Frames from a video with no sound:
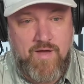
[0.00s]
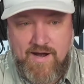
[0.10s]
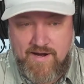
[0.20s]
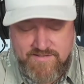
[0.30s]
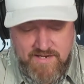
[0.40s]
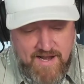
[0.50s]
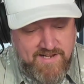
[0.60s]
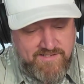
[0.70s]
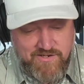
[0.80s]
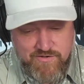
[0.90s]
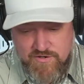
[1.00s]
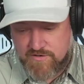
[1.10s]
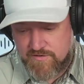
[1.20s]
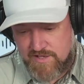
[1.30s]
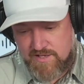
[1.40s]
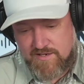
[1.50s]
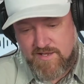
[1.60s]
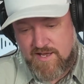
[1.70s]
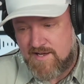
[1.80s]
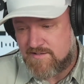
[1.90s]
And as the 19-year-old kid,
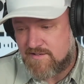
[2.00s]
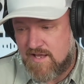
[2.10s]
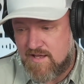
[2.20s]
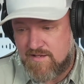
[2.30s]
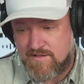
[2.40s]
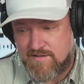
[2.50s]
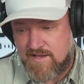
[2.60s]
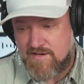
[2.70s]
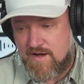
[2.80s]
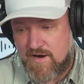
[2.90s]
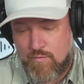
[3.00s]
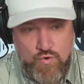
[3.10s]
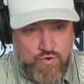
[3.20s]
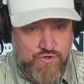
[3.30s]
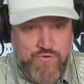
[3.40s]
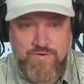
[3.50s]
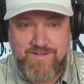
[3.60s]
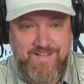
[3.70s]
Cass, they know how to woo you,